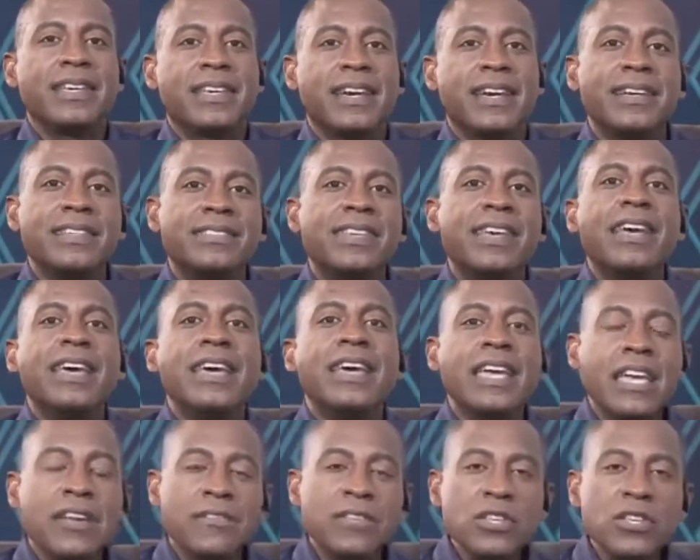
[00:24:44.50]
because
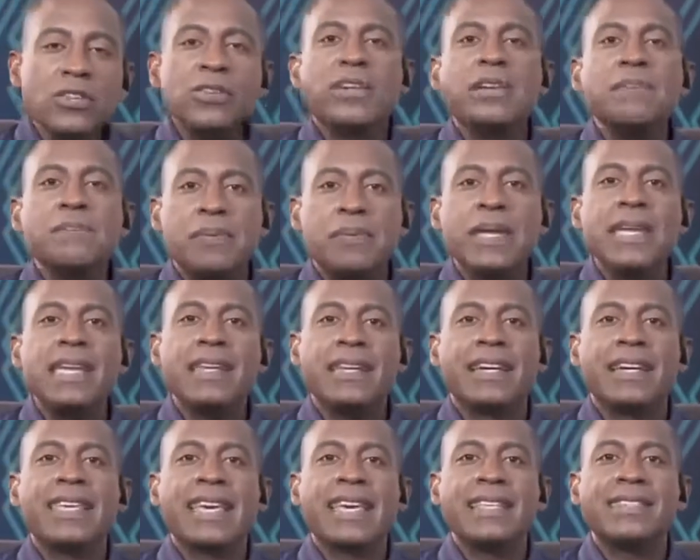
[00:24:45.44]
if you
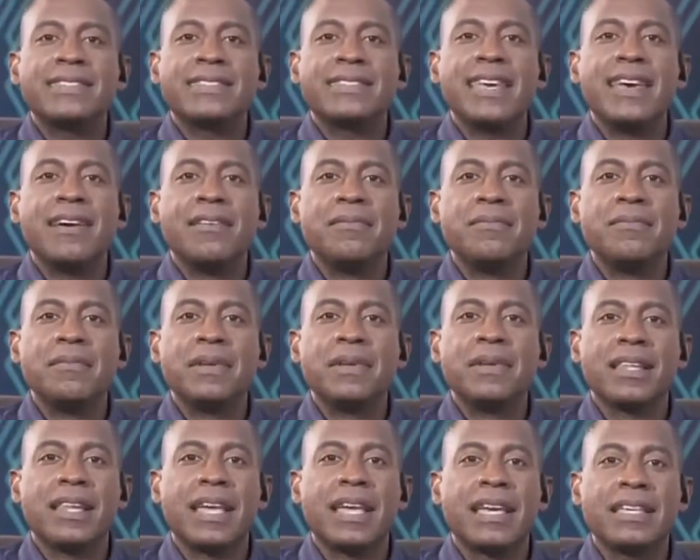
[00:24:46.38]
compete against him,
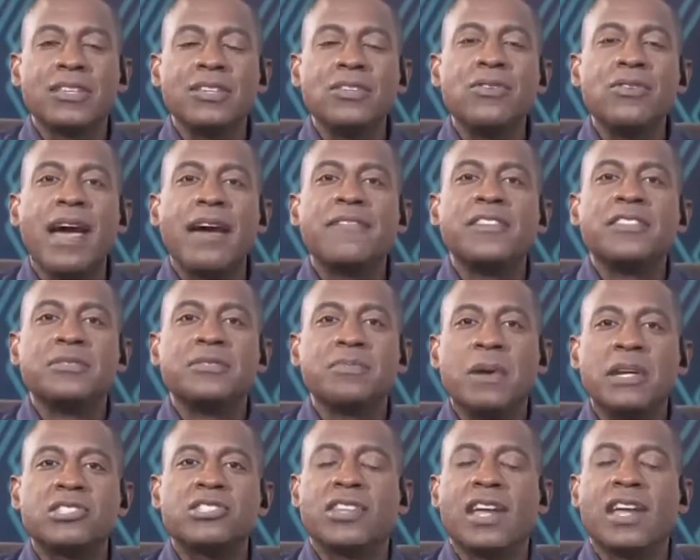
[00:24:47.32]
like you have as
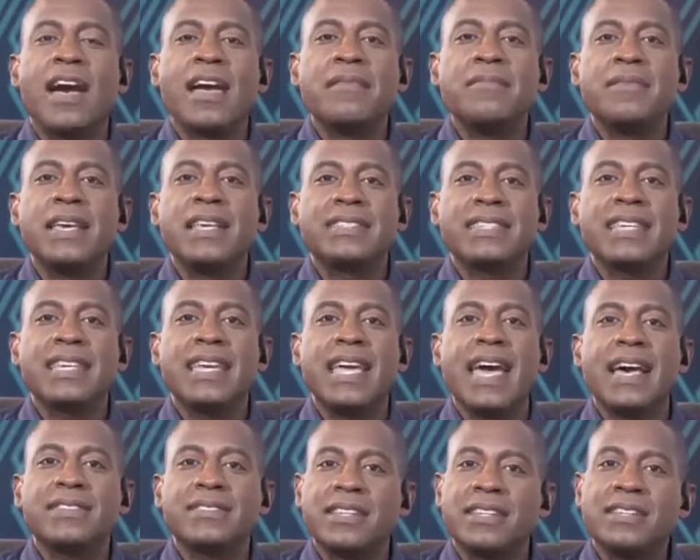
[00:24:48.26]
much time as he
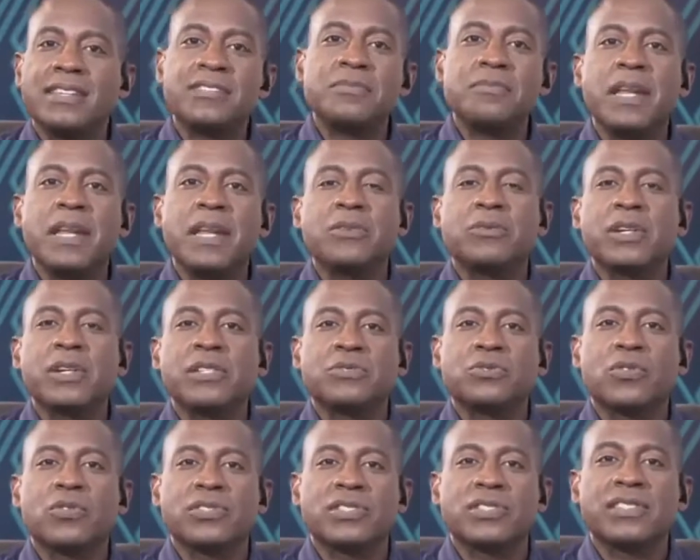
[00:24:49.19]
has and as many
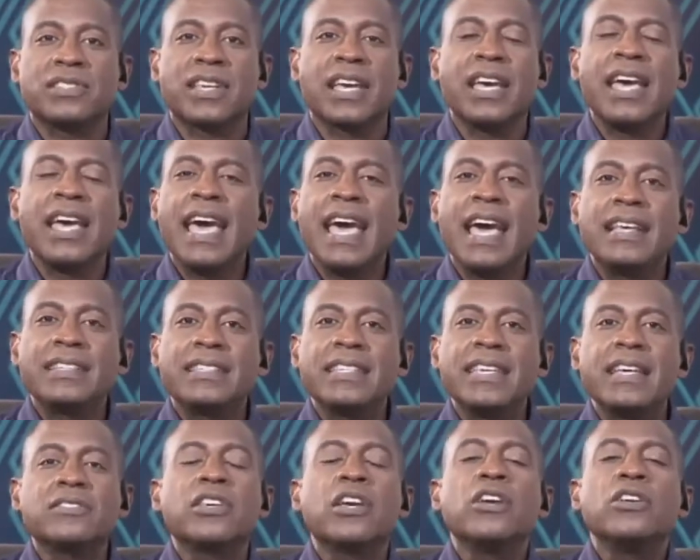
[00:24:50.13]
resources as
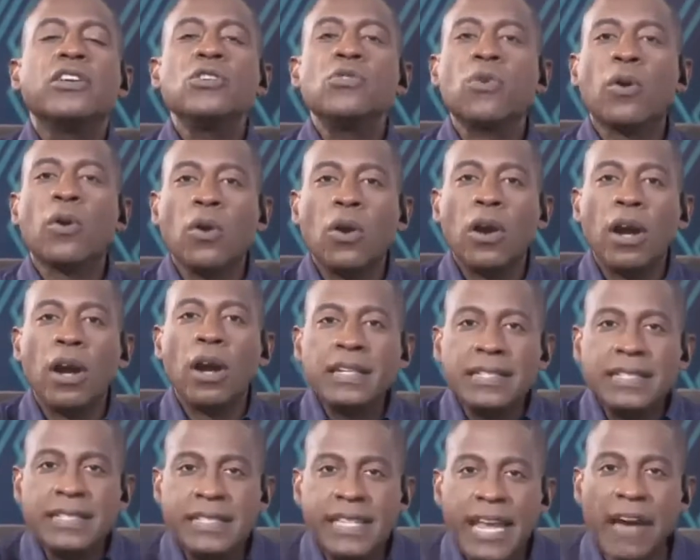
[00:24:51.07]
he has, you are
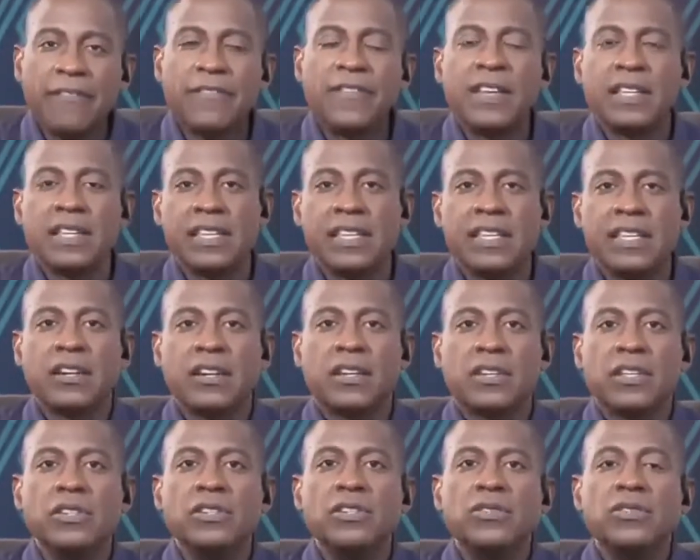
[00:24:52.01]
definitely going
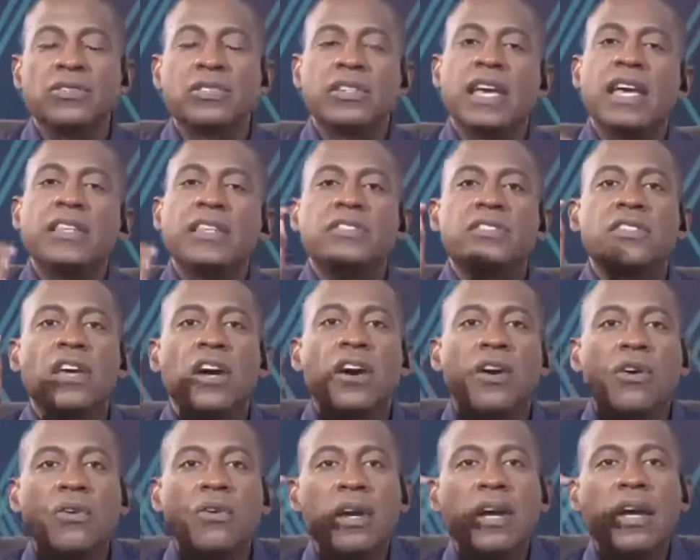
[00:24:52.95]
to lose. And
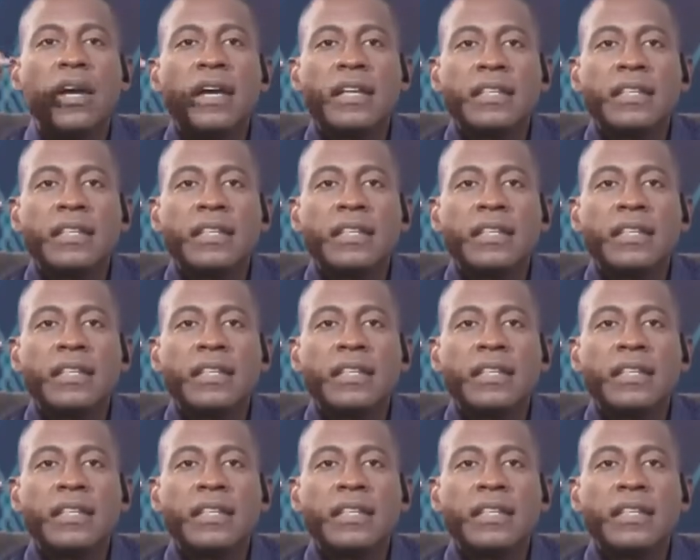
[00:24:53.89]
so